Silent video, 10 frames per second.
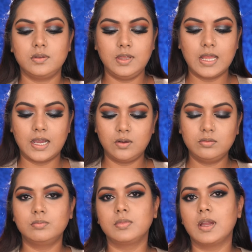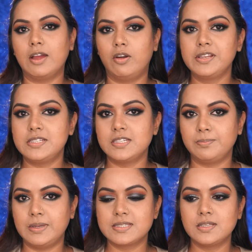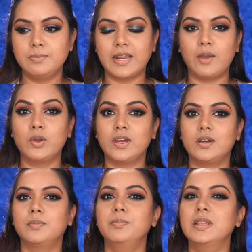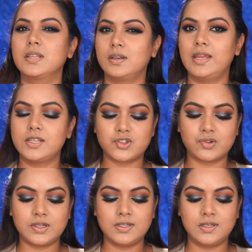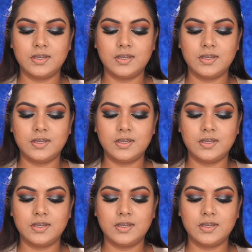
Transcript: now I already did a pencil, but I want to be a little extra